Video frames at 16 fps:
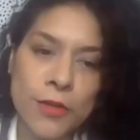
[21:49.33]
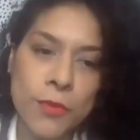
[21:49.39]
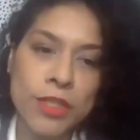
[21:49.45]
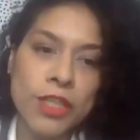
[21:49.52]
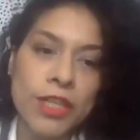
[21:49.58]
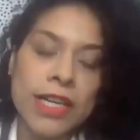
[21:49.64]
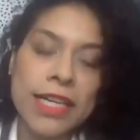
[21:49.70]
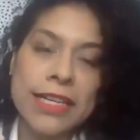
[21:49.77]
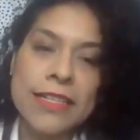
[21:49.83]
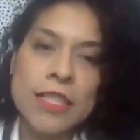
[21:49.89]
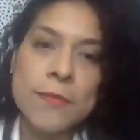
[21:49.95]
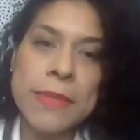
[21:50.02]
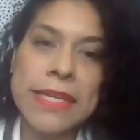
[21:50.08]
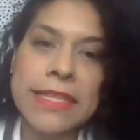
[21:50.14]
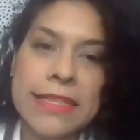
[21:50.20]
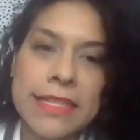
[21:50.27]
When you're gonna
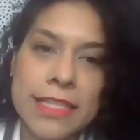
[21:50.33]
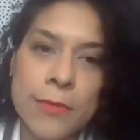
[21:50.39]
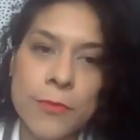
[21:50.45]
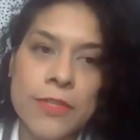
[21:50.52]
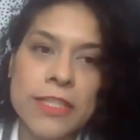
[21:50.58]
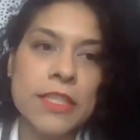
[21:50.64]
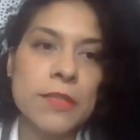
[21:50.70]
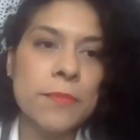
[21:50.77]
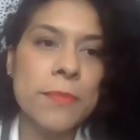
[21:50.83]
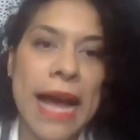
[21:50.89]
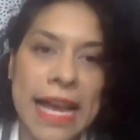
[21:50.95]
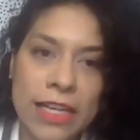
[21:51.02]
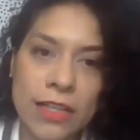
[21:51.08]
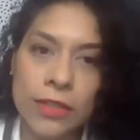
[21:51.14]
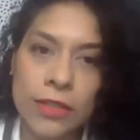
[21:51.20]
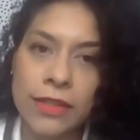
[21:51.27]
speak to someone,
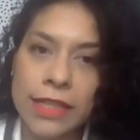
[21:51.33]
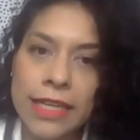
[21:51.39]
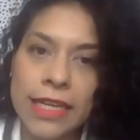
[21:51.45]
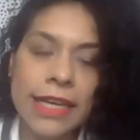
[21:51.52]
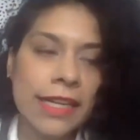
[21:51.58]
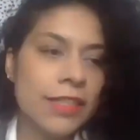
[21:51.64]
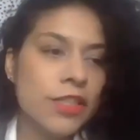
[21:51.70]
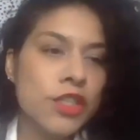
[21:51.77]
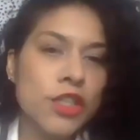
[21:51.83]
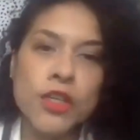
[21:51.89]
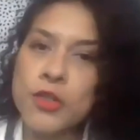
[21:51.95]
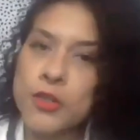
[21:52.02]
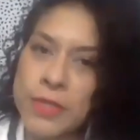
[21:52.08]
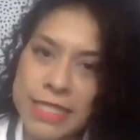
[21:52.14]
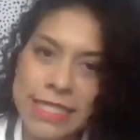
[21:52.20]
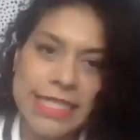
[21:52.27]
smile.
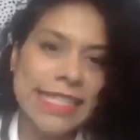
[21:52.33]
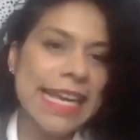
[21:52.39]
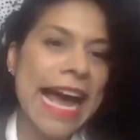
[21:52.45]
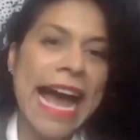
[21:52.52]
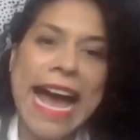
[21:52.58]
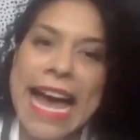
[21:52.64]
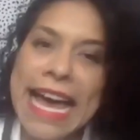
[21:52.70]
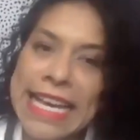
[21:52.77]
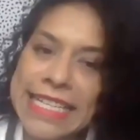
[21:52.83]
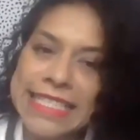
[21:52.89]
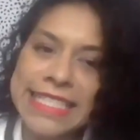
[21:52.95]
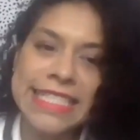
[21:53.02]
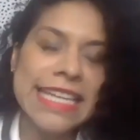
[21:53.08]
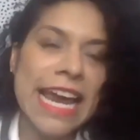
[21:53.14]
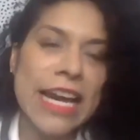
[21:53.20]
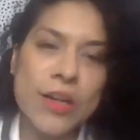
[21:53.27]
Dudes,
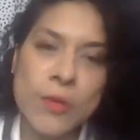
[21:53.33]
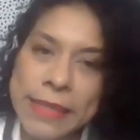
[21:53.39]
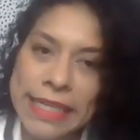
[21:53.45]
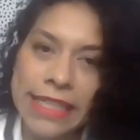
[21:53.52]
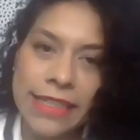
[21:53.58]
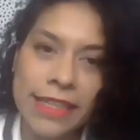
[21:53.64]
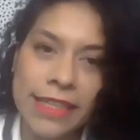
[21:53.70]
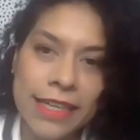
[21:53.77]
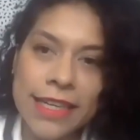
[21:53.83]
guys, gentlemen,